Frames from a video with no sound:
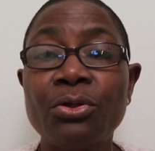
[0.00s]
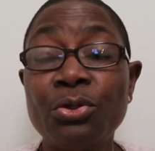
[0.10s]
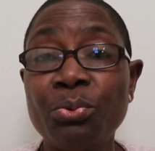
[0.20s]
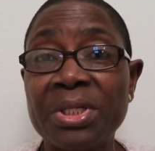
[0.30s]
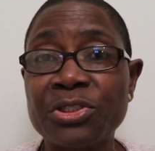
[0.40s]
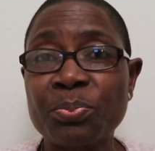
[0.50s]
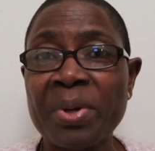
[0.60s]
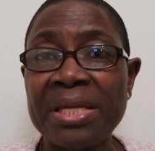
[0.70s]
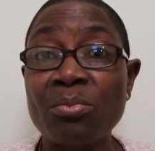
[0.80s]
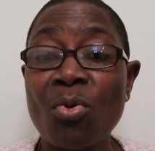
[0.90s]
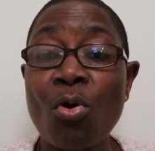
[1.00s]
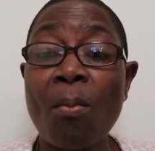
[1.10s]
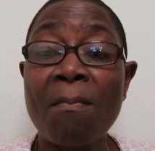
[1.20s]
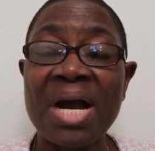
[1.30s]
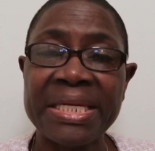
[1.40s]
You will spend
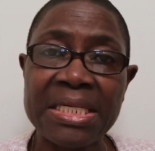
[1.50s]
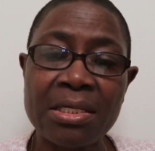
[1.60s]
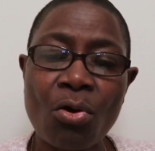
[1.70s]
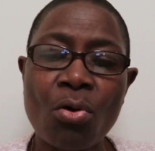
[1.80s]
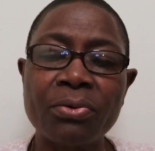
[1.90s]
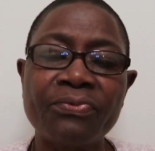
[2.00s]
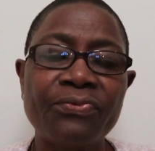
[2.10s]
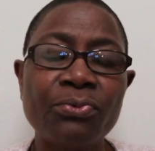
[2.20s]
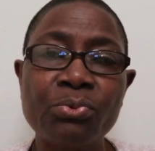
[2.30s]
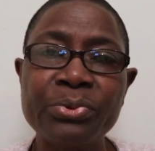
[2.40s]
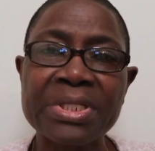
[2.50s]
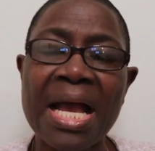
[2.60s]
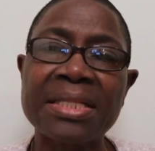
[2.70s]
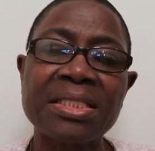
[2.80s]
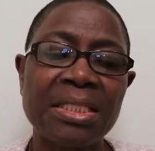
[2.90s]
more money on food
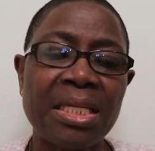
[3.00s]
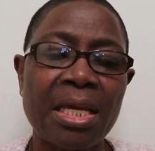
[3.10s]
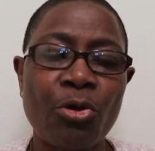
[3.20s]
at an